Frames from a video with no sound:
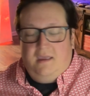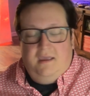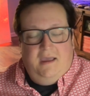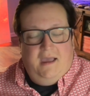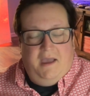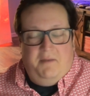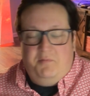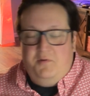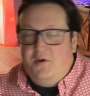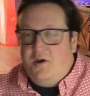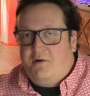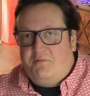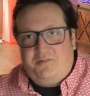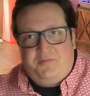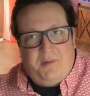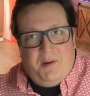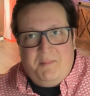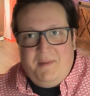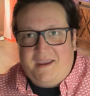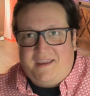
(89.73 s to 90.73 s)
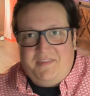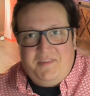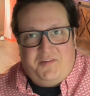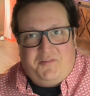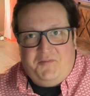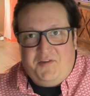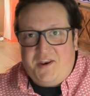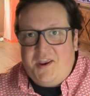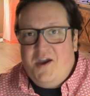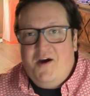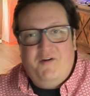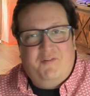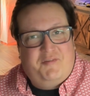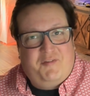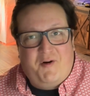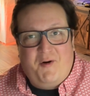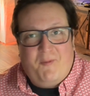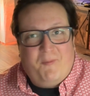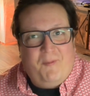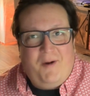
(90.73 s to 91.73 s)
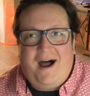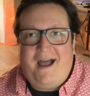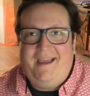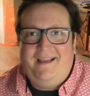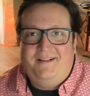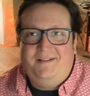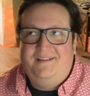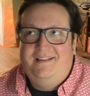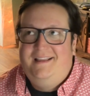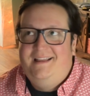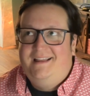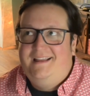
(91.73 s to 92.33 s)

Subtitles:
I've been nervous about making this video for a while,